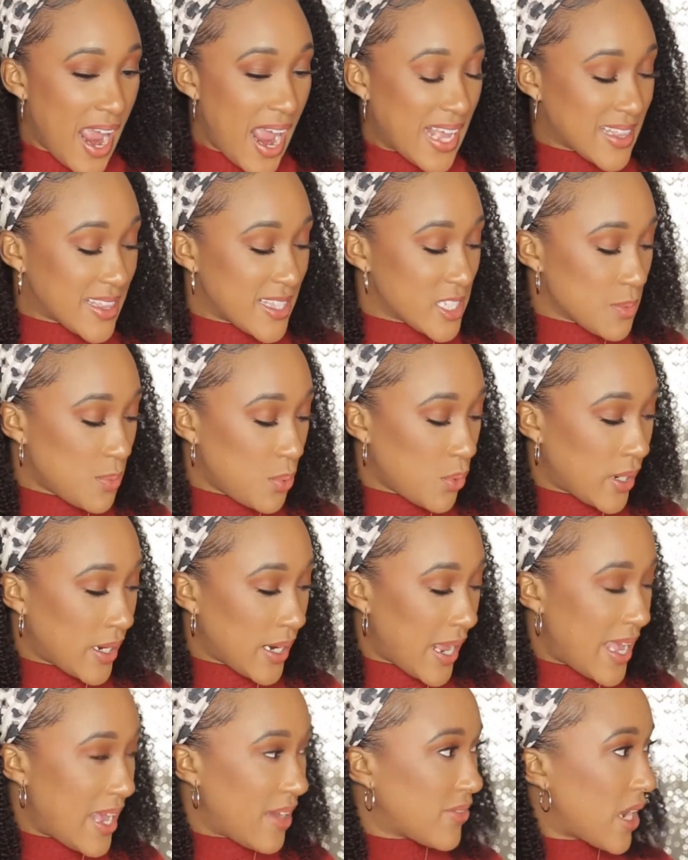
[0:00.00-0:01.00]
At this point,
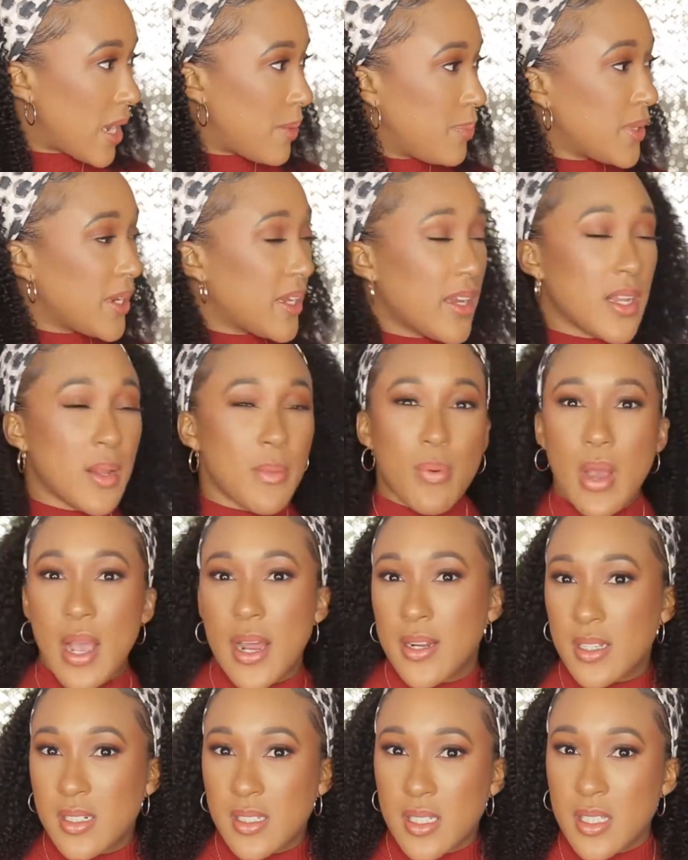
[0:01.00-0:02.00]
I have not put any
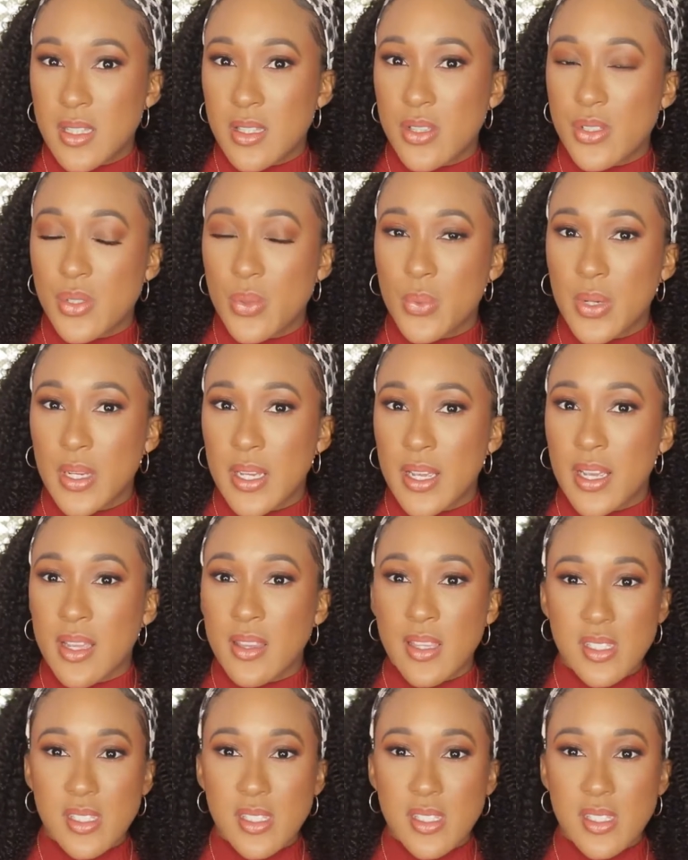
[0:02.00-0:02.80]
product in this wig.